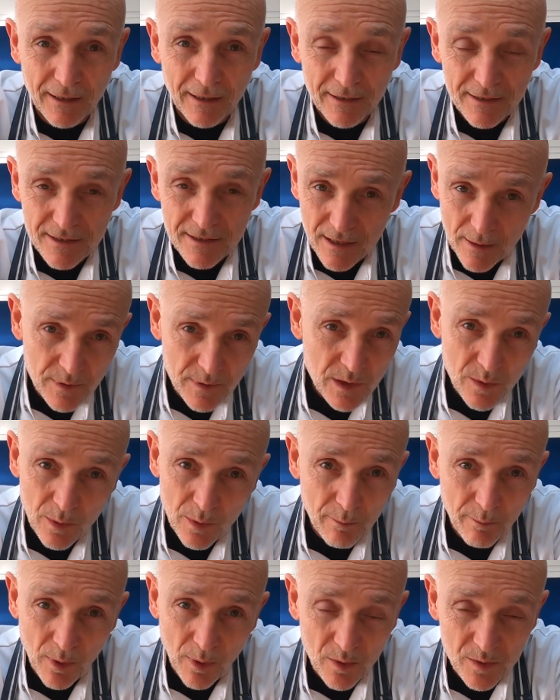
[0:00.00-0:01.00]

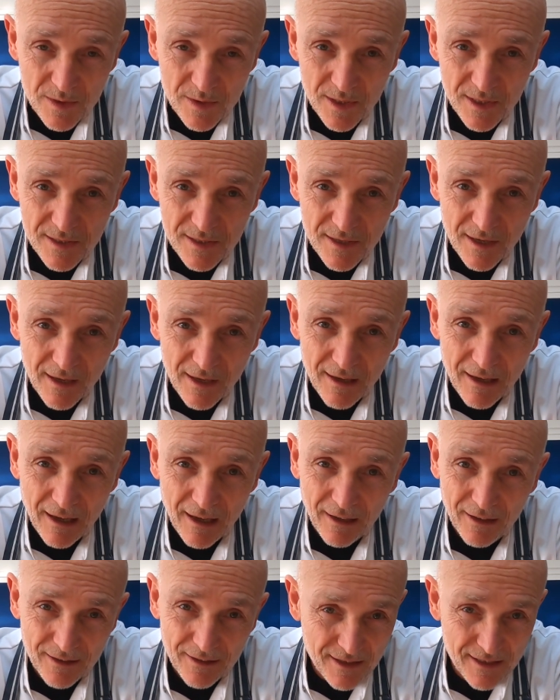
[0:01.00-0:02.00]
Subsequent boxes
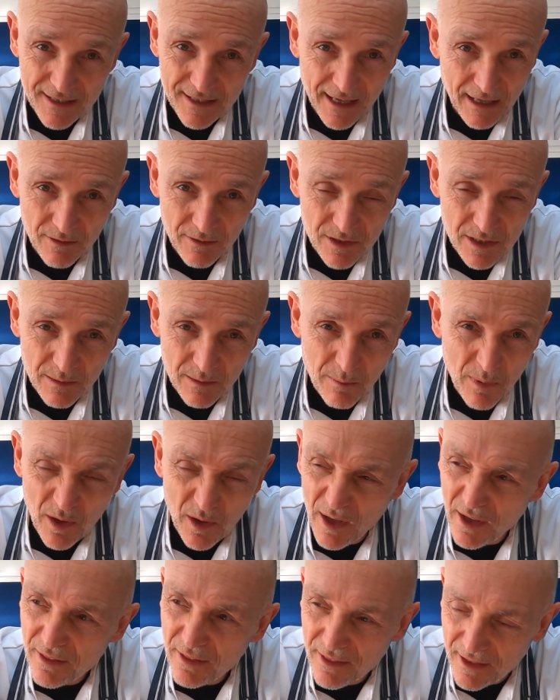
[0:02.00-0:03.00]
are discounted
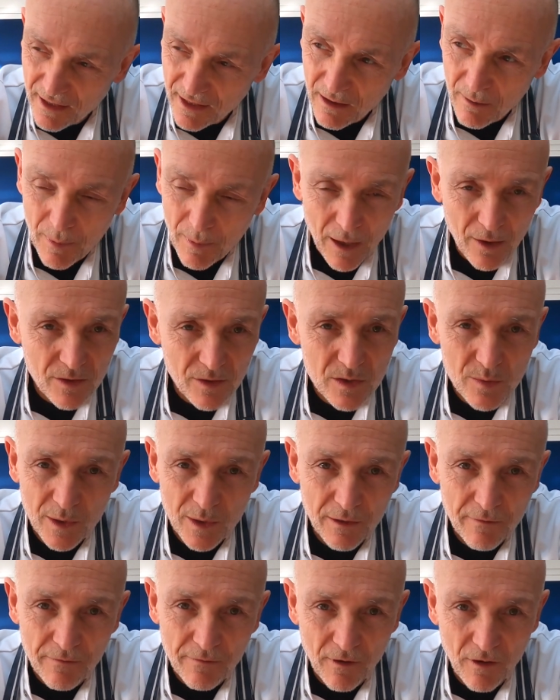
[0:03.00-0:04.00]
by, I think, about
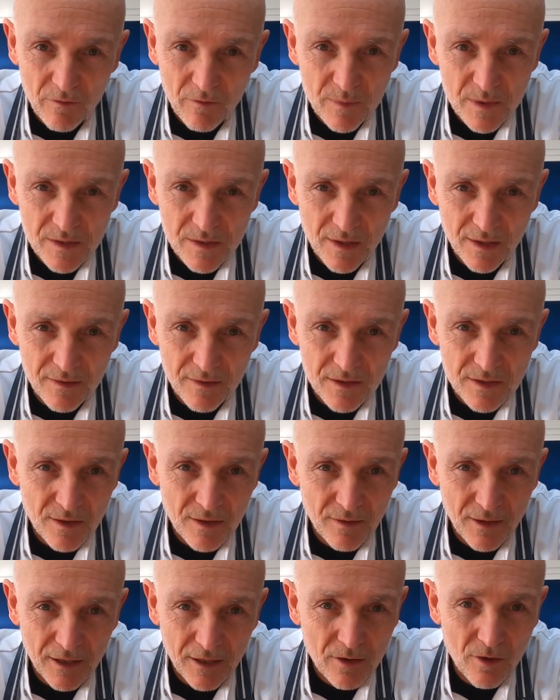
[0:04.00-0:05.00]
25%. So
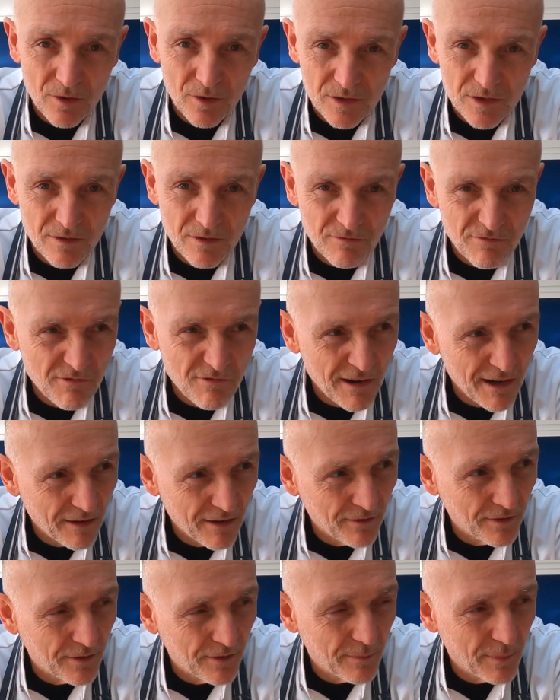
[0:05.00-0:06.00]
they cost
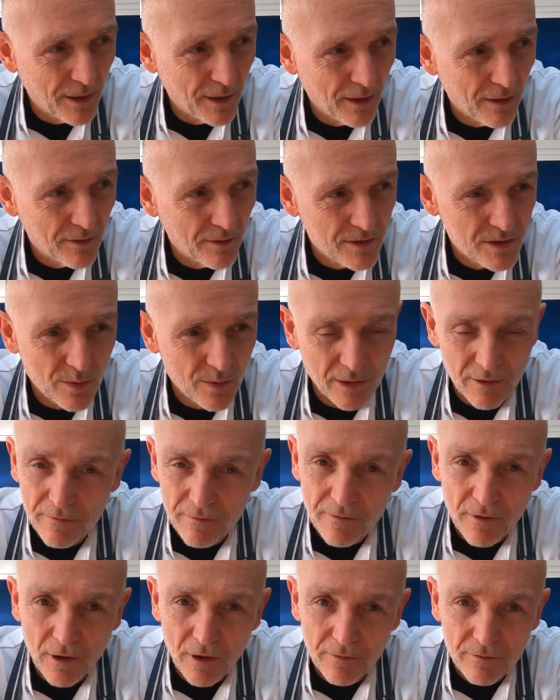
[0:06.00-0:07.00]
around about
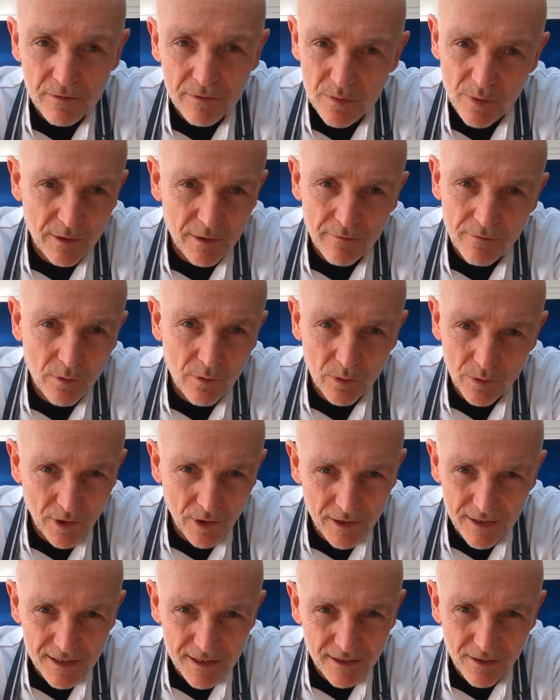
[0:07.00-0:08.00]

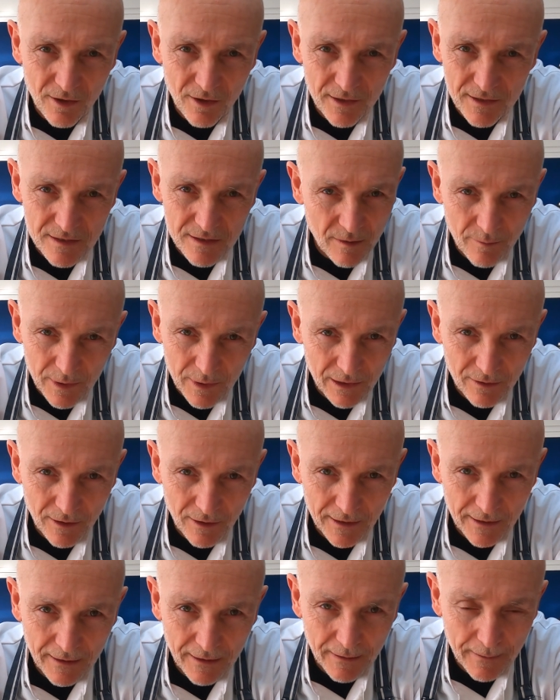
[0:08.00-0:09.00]
24.99, something
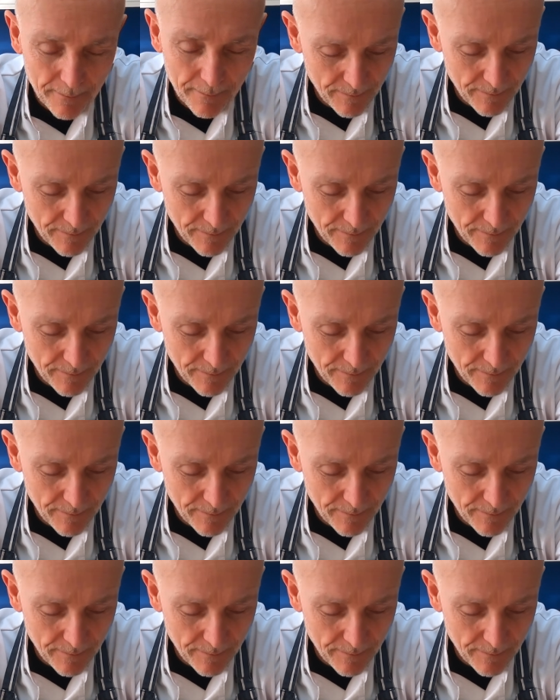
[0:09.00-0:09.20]
like that.